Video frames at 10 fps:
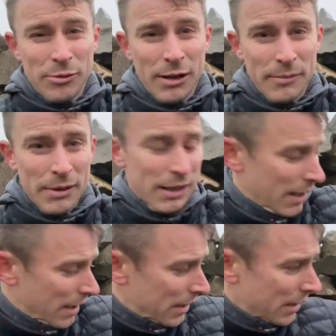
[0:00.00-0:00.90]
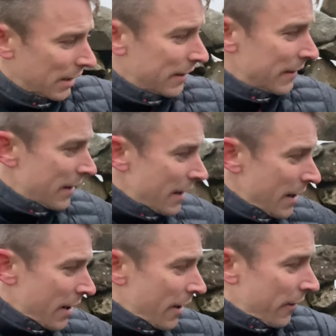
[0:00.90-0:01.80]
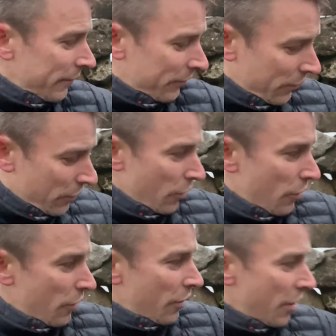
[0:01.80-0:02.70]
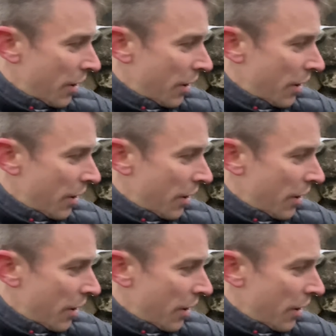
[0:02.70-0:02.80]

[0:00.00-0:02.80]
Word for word: brilliant bit of kit. I've got